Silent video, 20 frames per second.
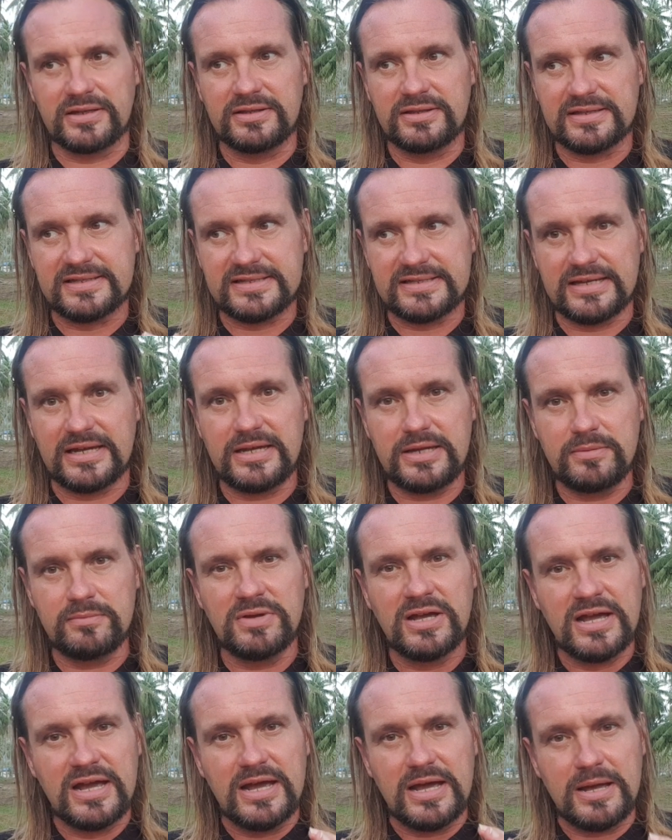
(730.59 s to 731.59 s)
and the same
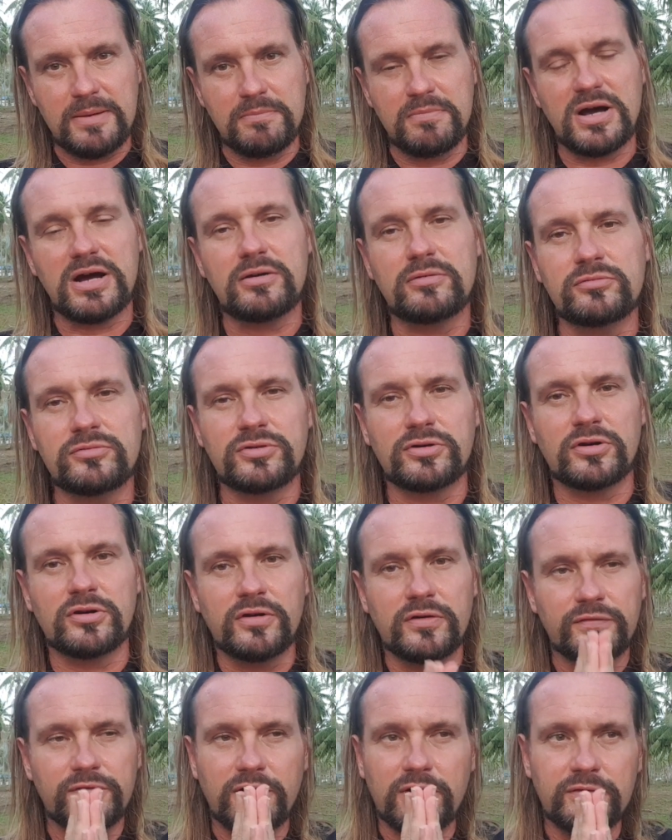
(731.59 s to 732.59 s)
amount
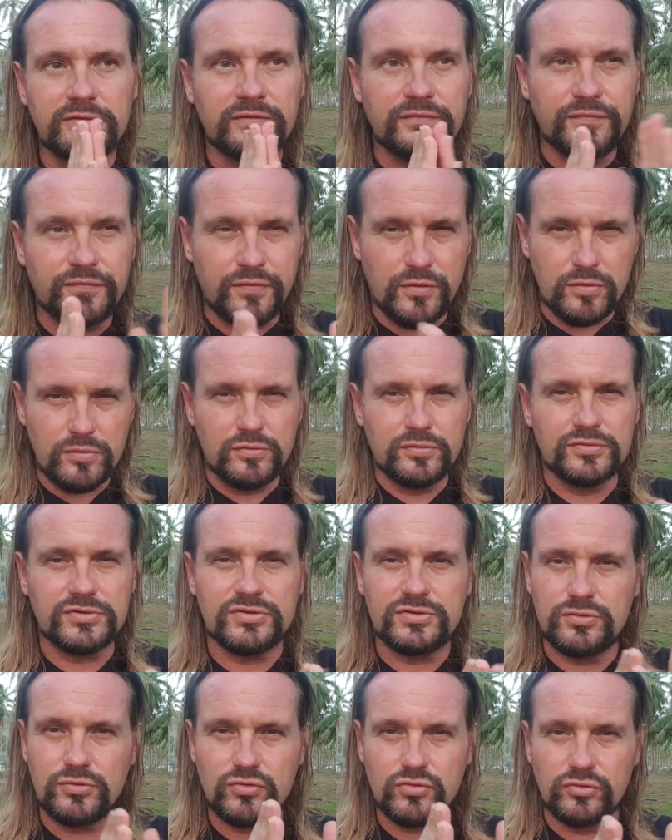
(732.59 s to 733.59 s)
on
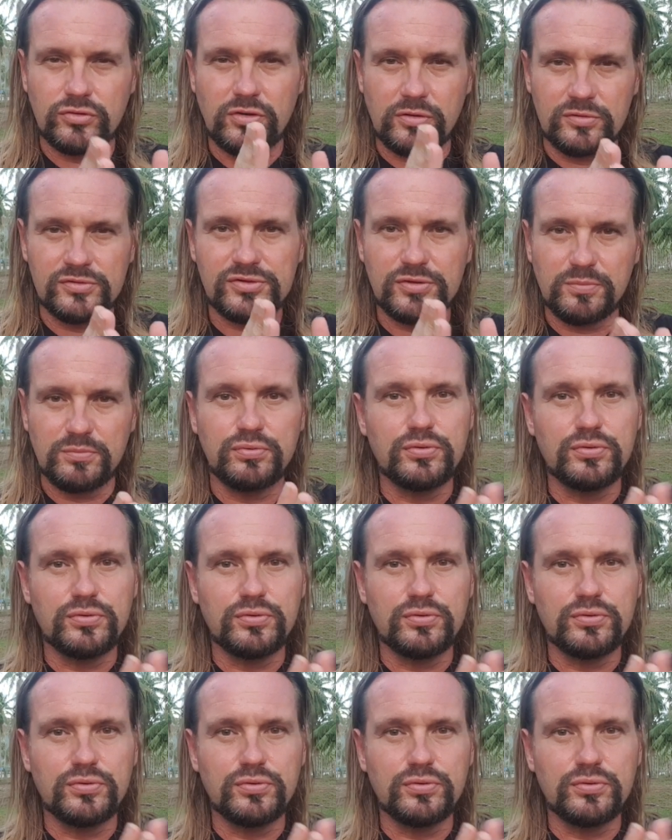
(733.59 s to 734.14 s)
focus you should also